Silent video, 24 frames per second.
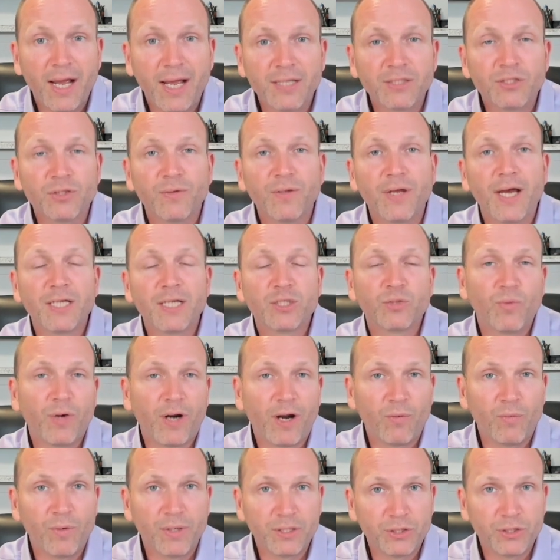And so that's what
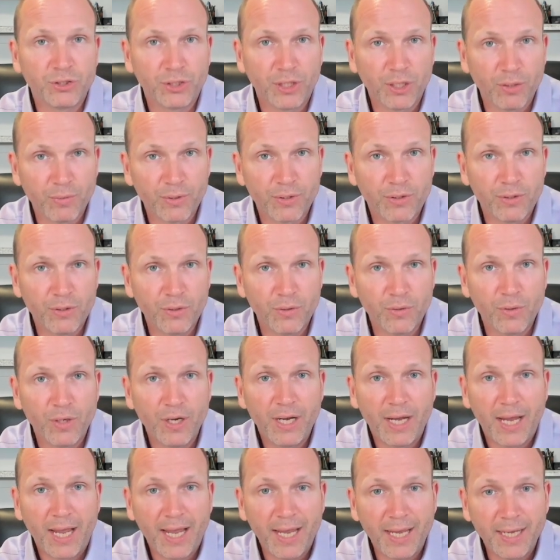I want to share with you
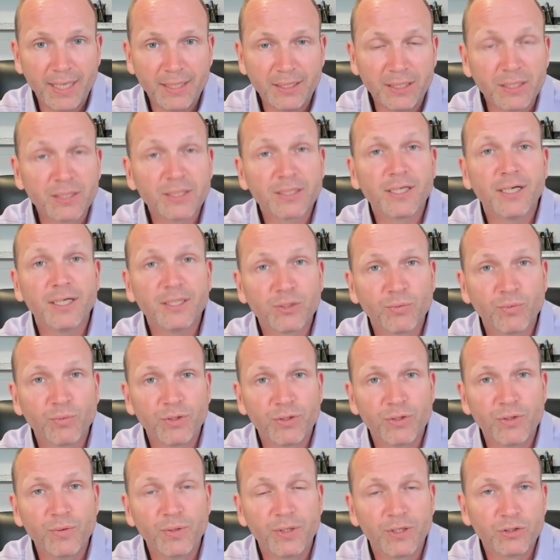and discuss
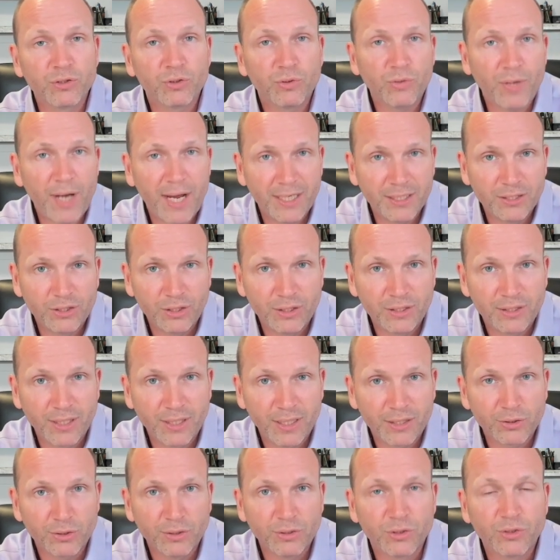with you in a strategy
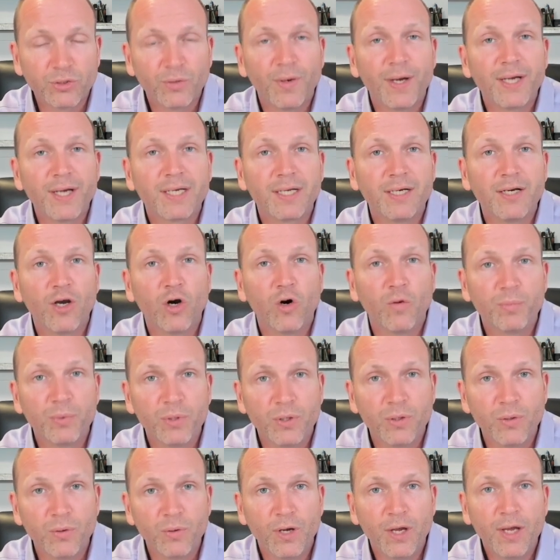session so I can help
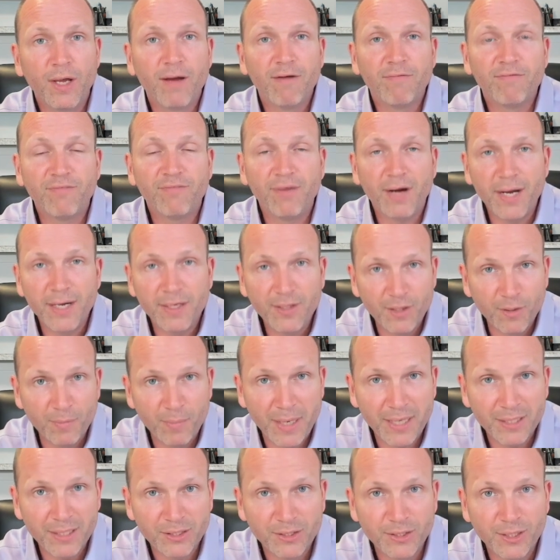you find the
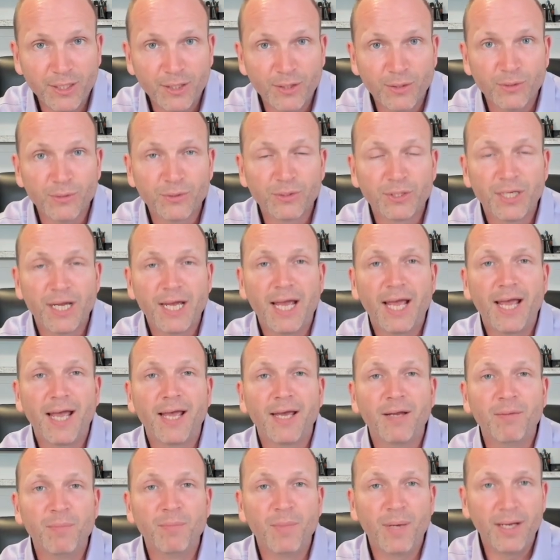best deals
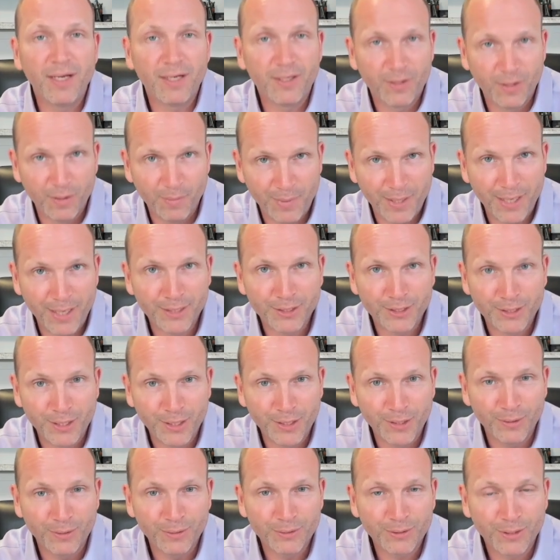and make the best
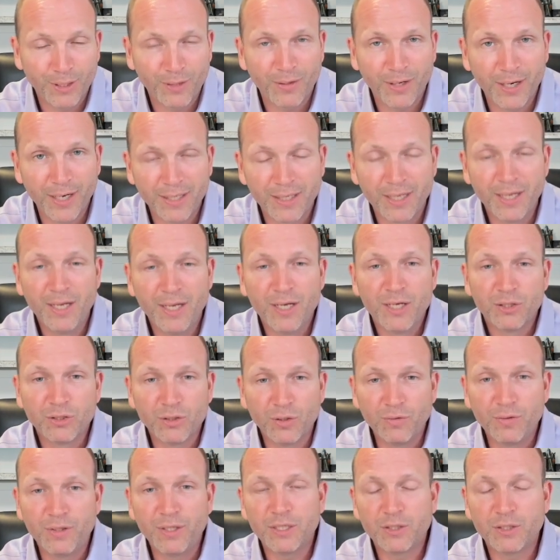deals. All right.
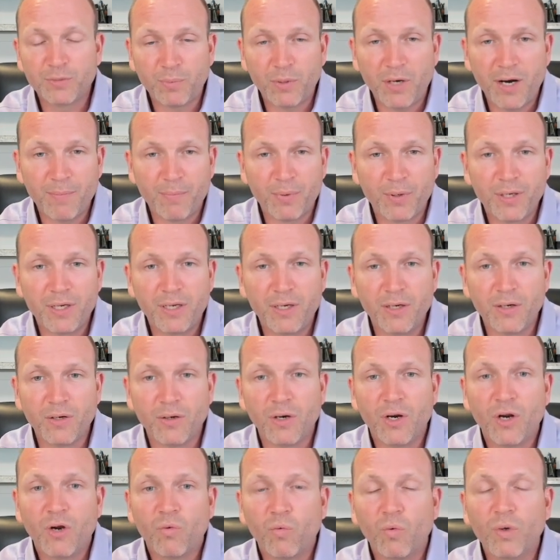So this property
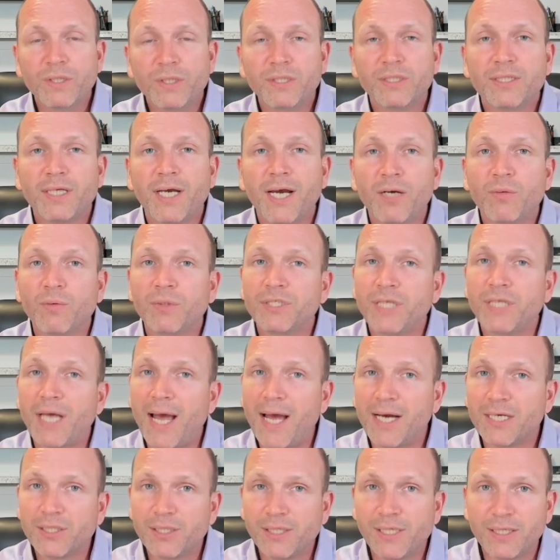here, one side was
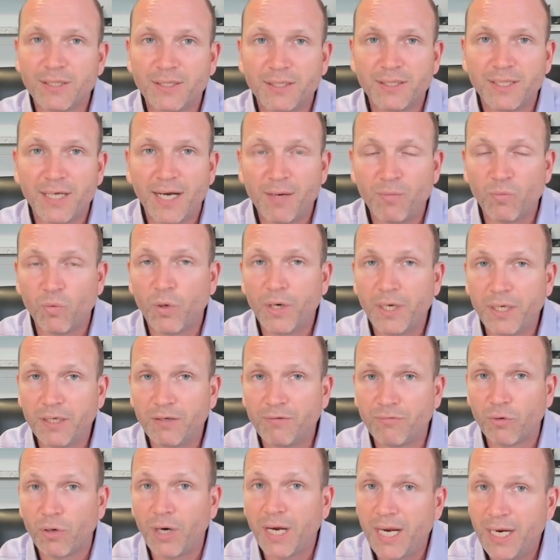actually at the time rented
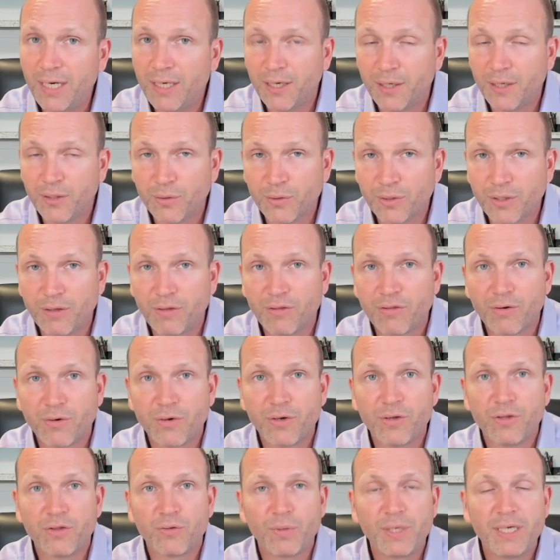for
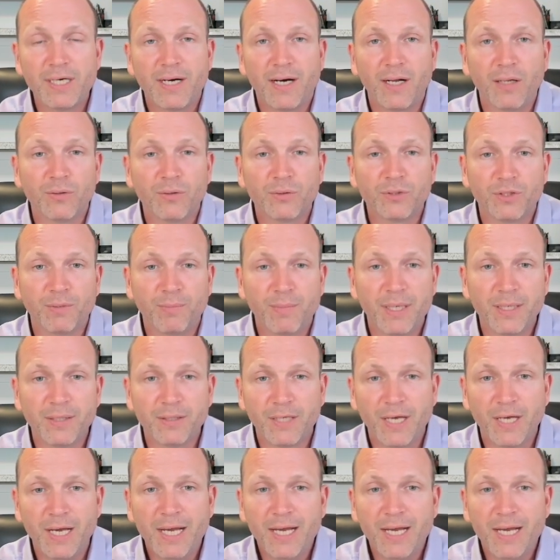$833 a month.